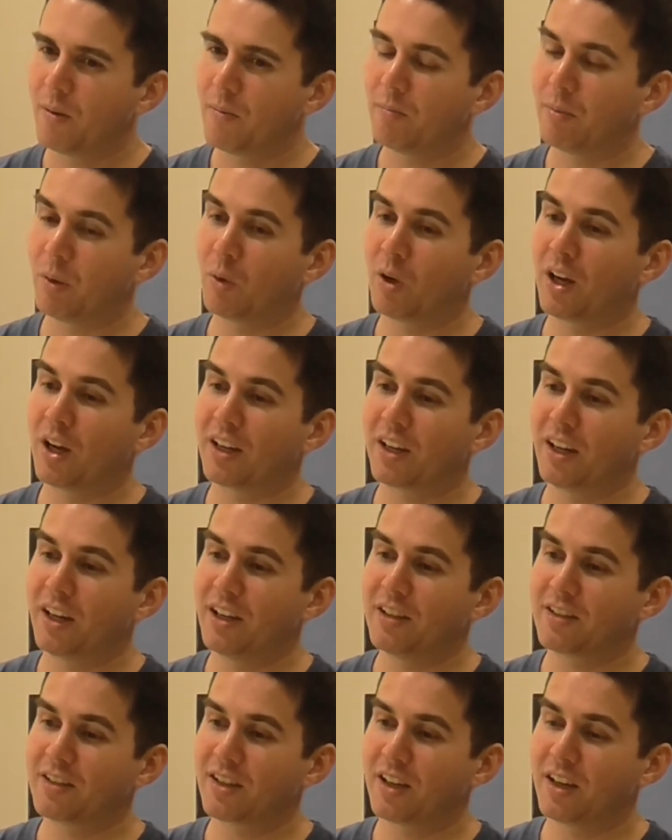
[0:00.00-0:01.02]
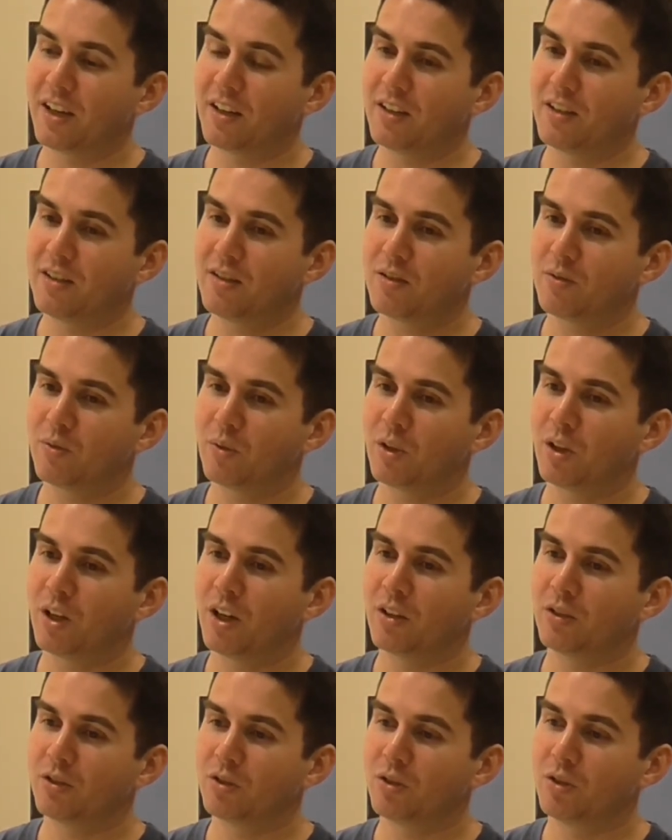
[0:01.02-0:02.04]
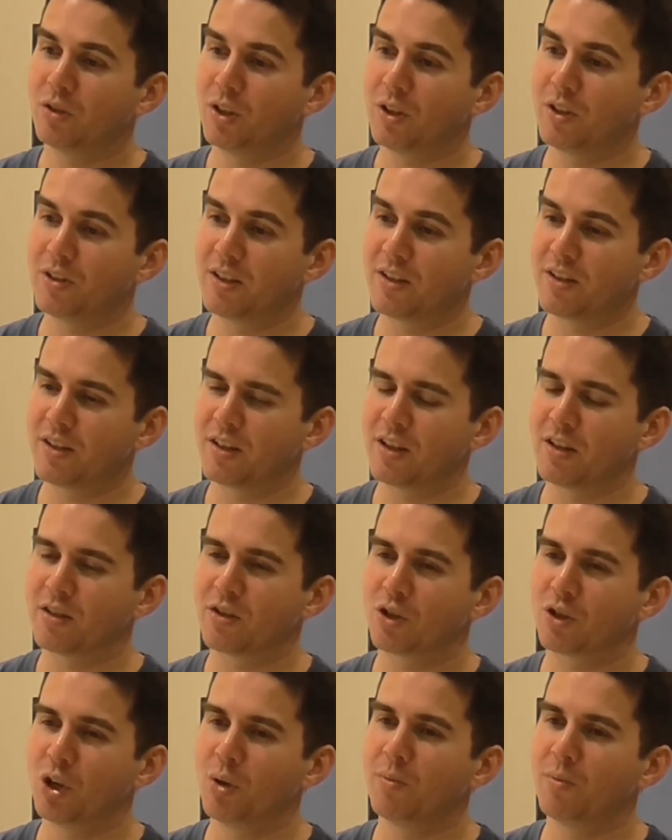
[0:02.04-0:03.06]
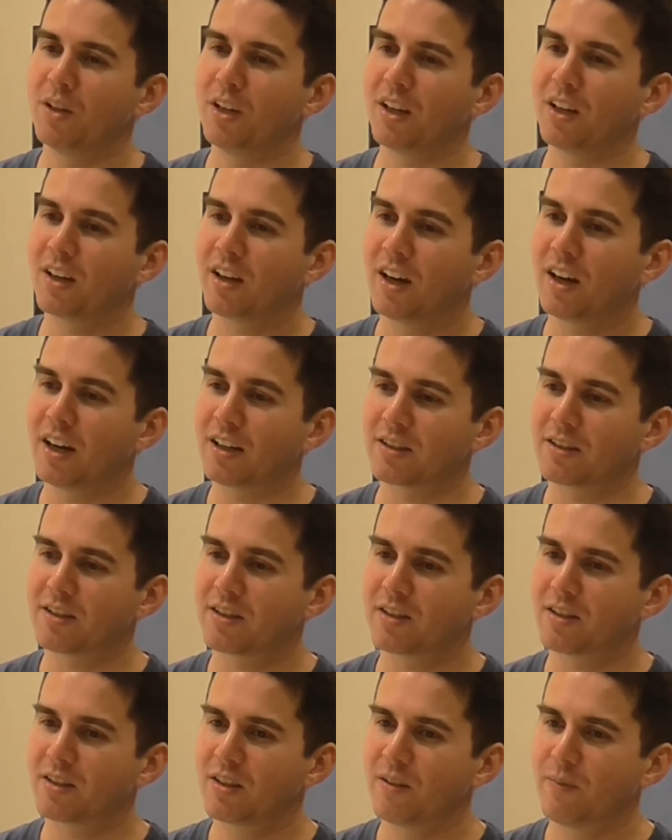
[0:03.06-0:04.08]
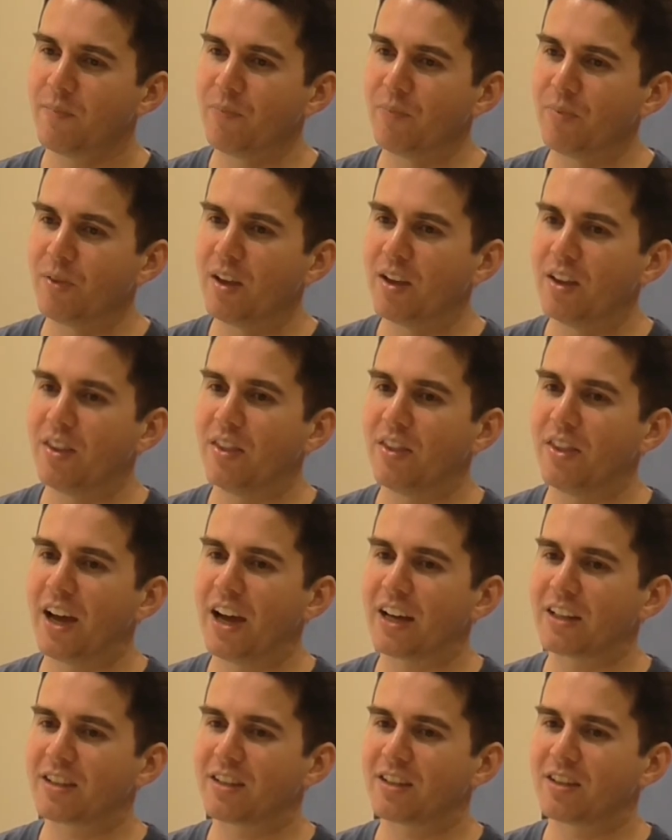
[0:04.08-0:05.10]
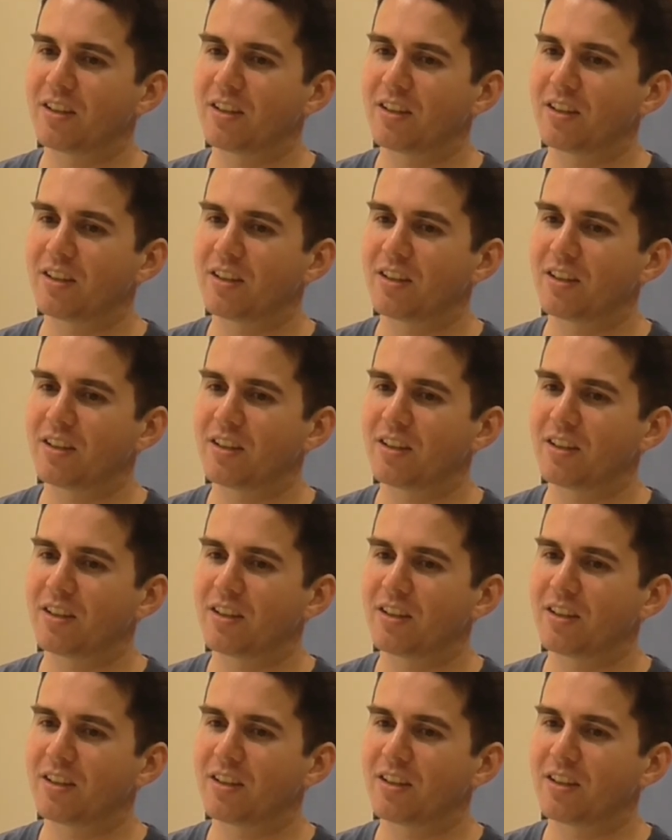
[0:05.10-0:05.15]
But what I can say is, what I do know is that there's so many cuts that